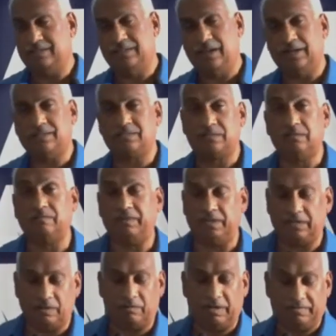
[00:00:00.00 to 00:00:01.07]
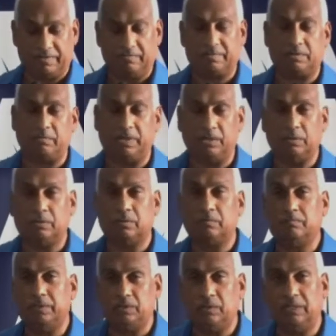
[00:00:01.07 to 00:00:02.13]
I surveyed the reefs of Tobago
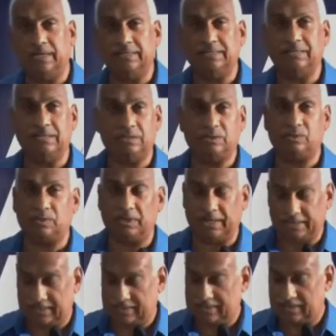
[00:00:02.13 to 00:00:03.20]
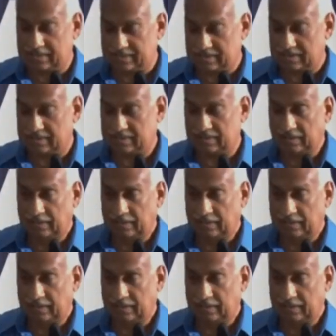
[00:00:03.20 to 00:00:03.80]
between 1982 and 1986.